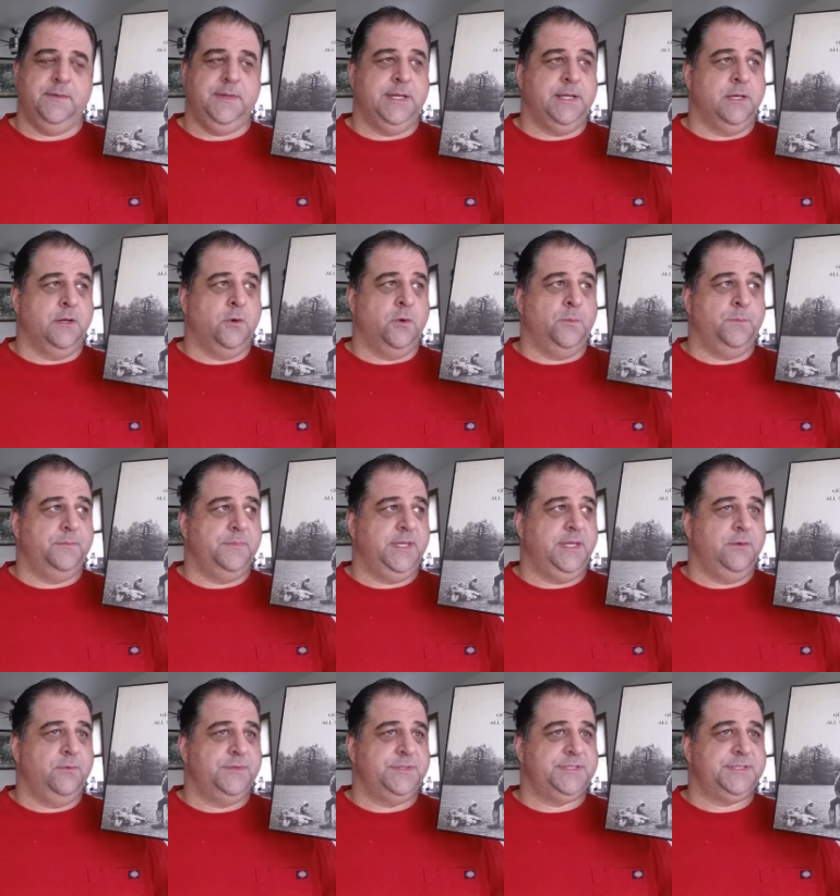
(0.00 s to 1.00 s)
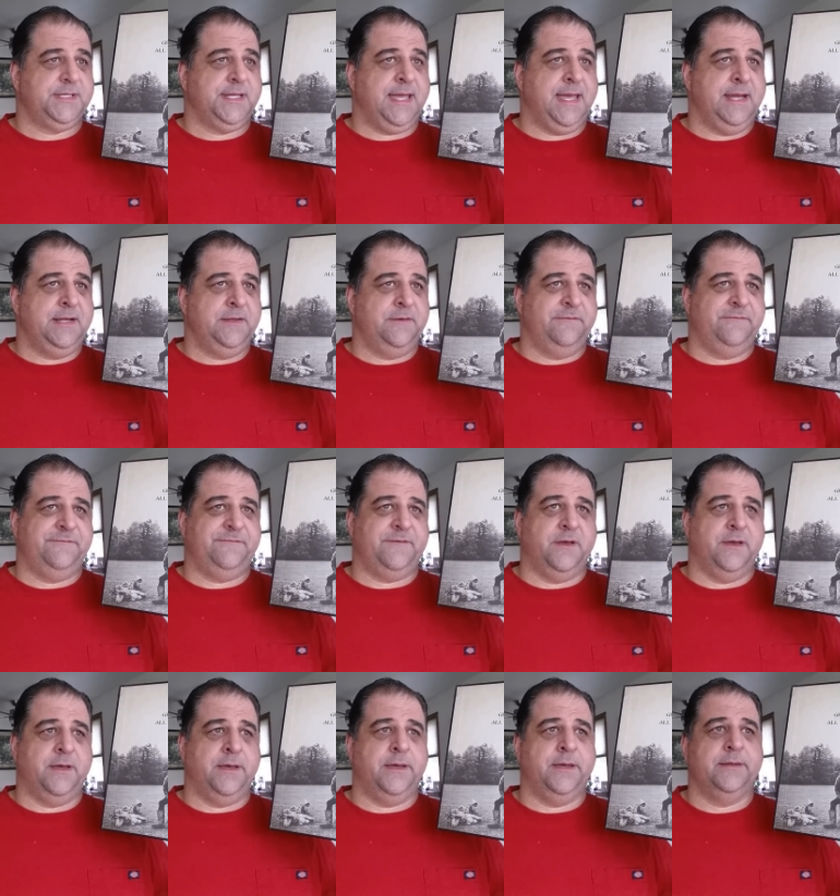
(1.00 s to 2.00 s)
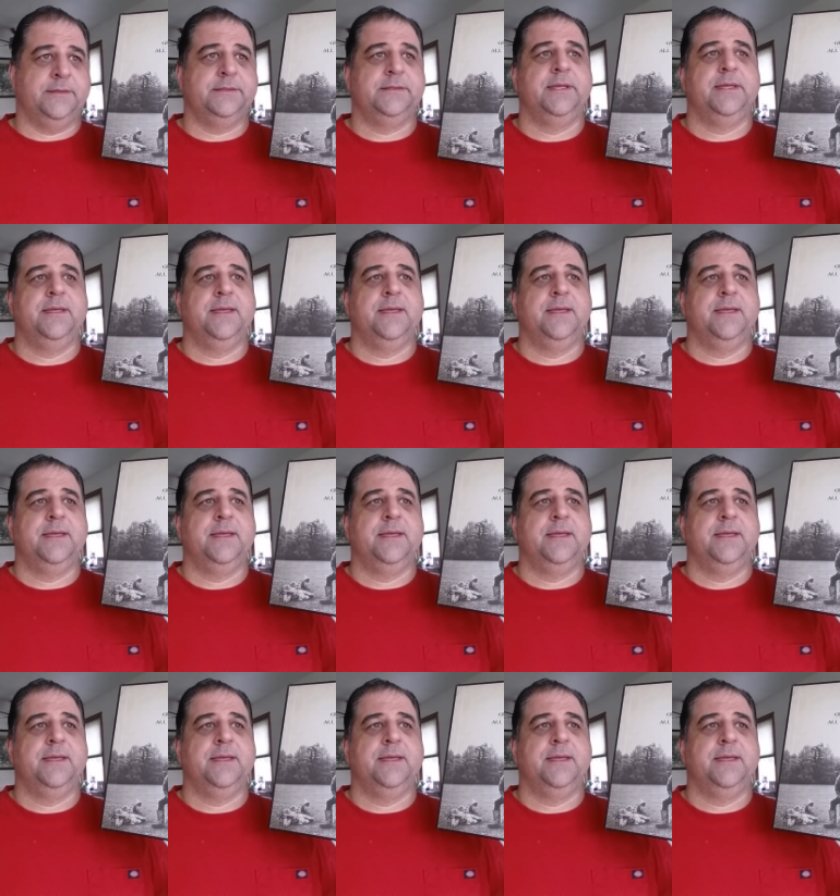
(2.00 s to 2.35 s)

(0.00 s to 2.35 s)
You know, he was kind of uh,